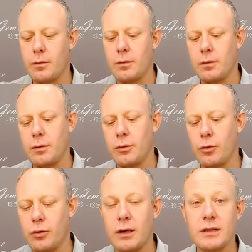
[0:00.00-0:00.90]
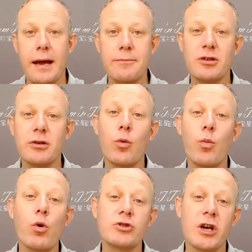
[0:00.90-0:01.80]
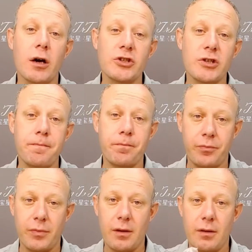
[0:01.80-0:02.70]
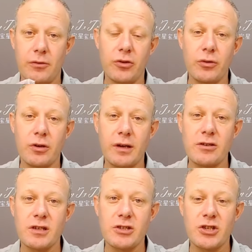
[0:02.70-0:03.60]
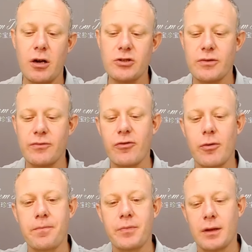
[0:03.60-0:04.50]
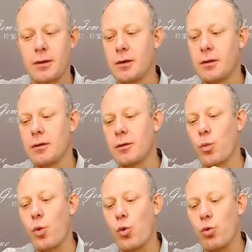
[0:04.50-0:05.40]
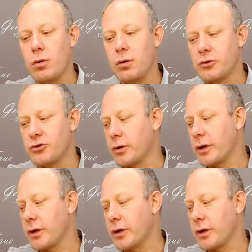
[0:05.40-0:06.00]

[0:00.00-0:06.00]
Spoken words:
your adapter, your wall charger, so you can actually charge it from the wall socket,